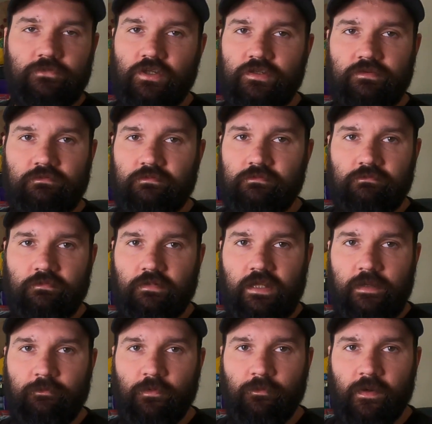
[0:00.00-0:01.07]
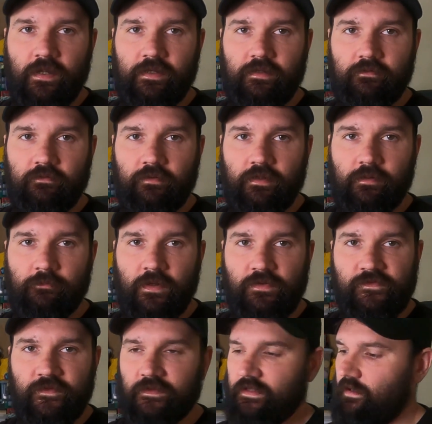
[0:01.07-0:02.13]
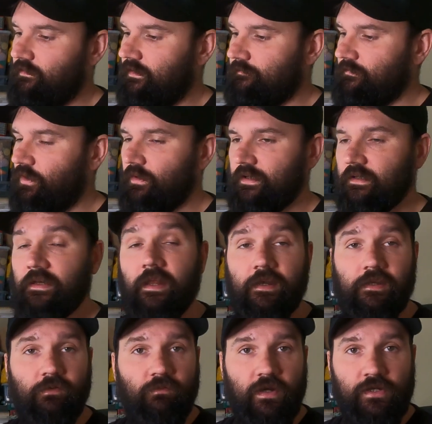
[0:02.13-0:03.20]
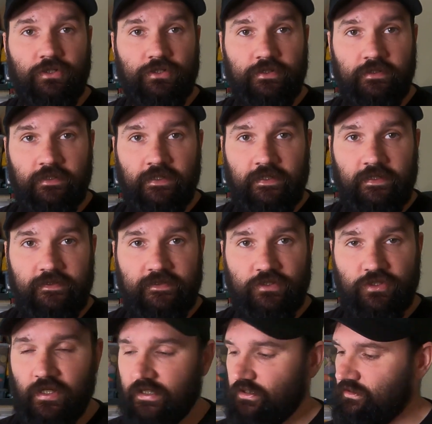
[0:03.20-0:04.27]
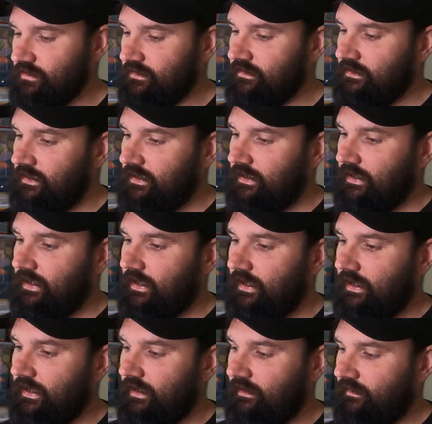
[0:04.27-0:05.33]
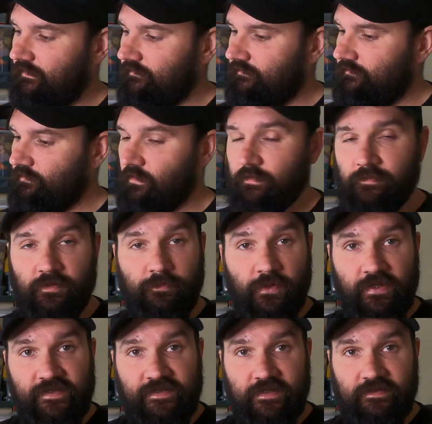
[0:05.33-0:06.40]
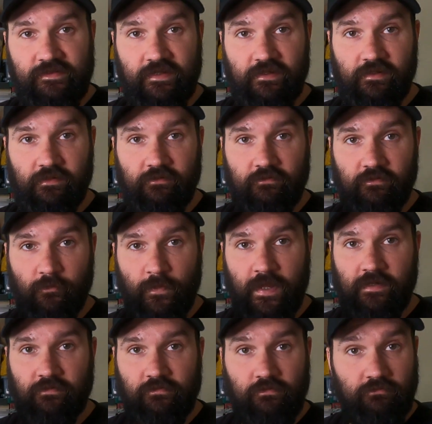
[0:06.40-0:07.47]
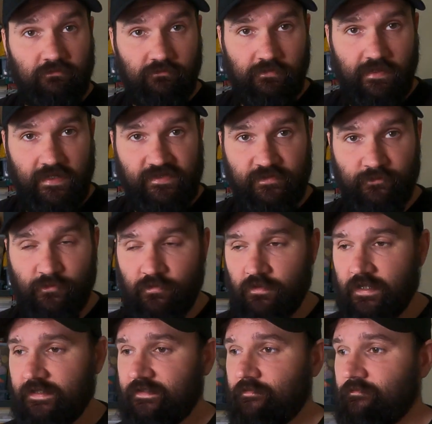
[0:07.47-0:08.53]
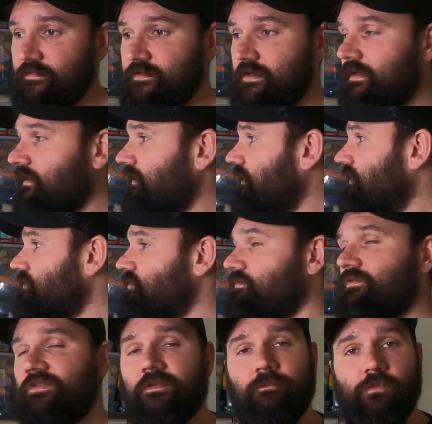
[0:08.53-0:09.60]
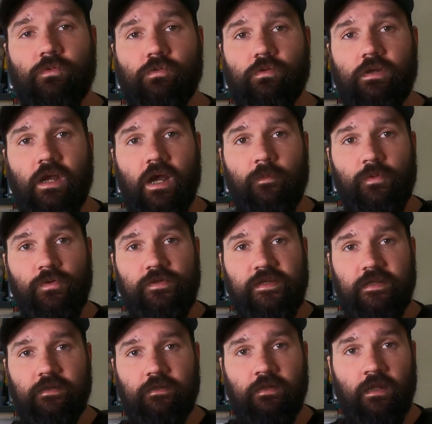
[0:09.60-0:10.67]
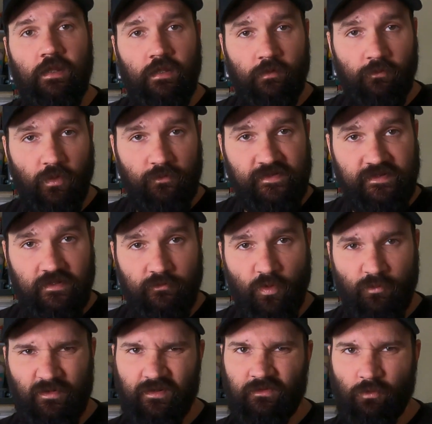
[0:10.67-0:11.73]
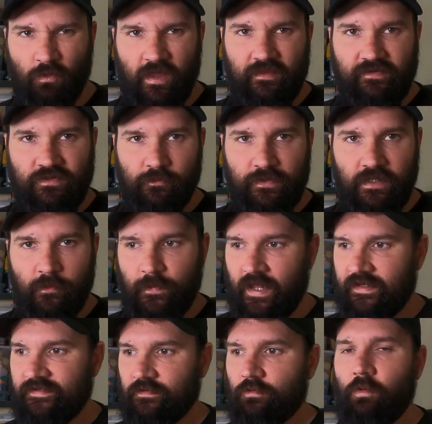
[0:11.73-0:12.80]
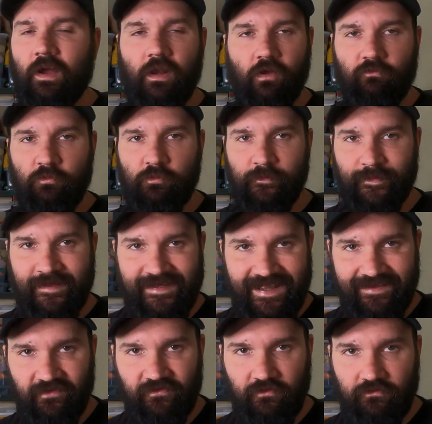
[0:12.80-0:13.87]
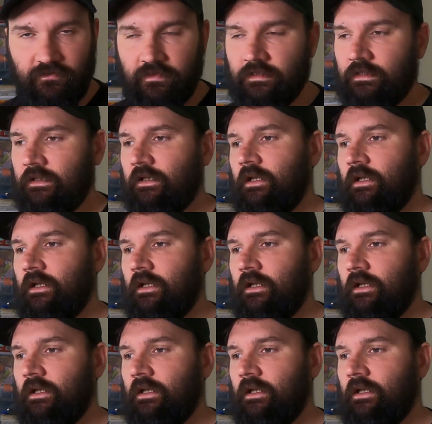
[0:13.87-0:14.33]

just keep with my mouse for now. I'm not in any rush to change it, and thought I could put this into the bank, get some more items, do some more car booting. Problem is at the moment the weather's not been the best, so quite a lot of them have been cancelled.